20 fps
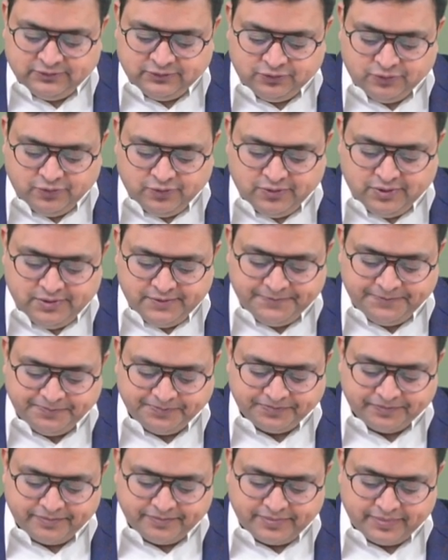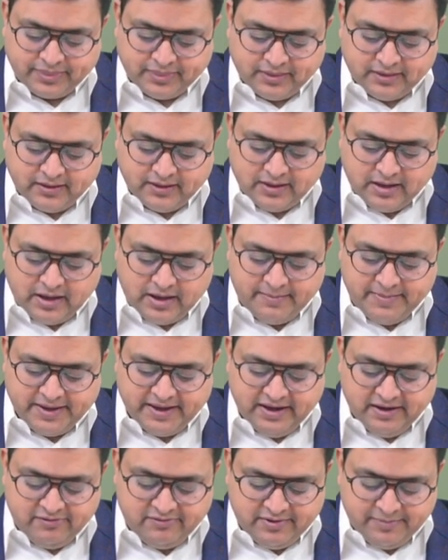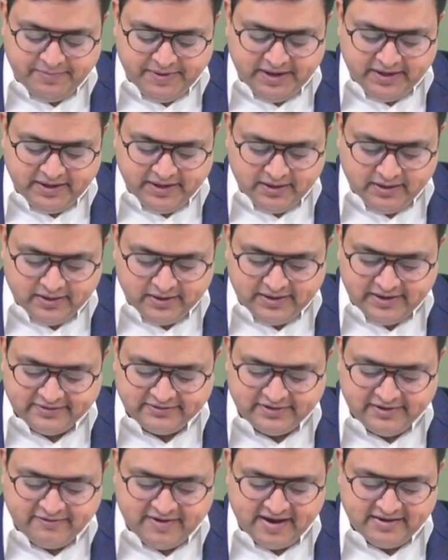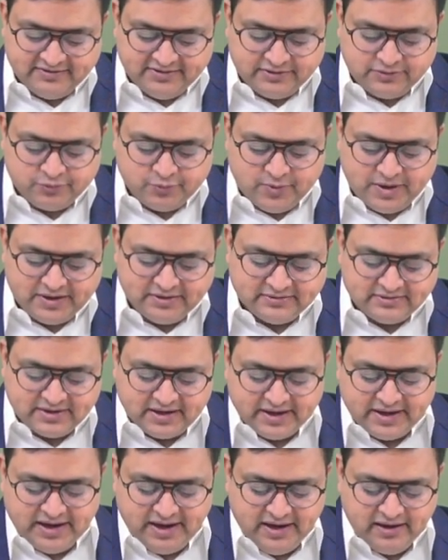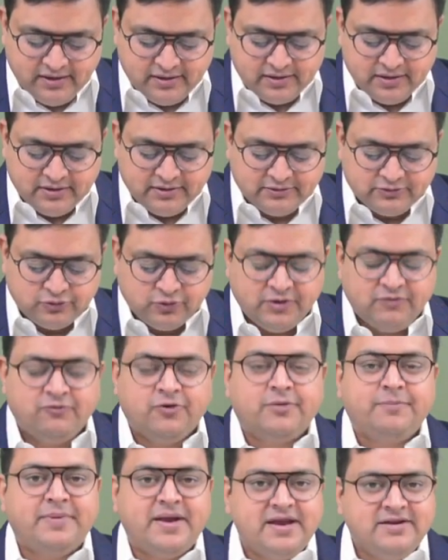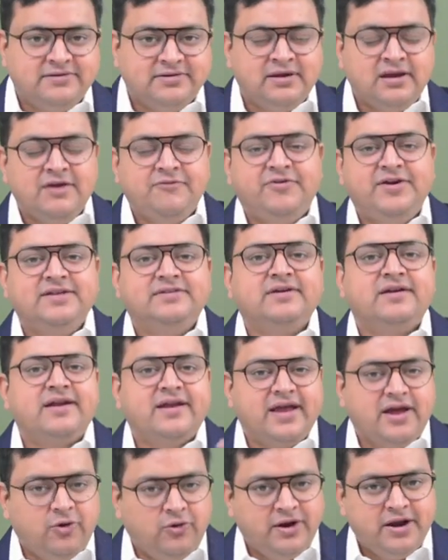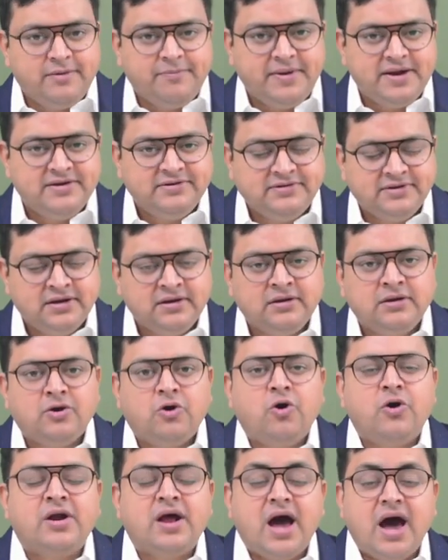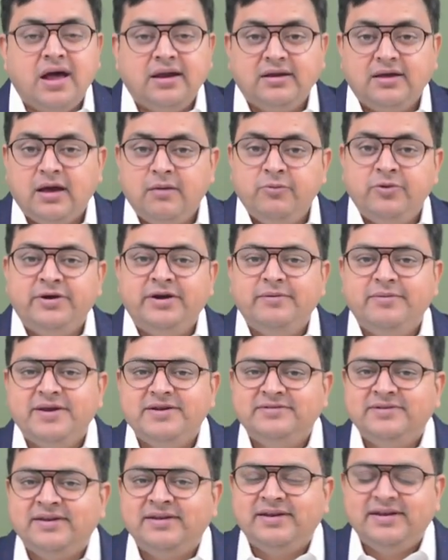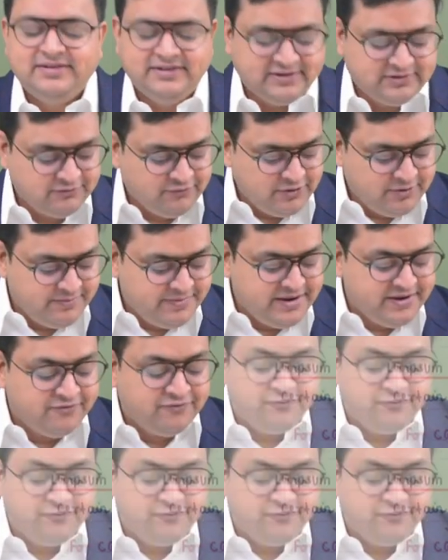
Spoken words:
So I'm again repeating, let's revise it once again. So for pension, if it is a regular pension or uncommuted pension, this would be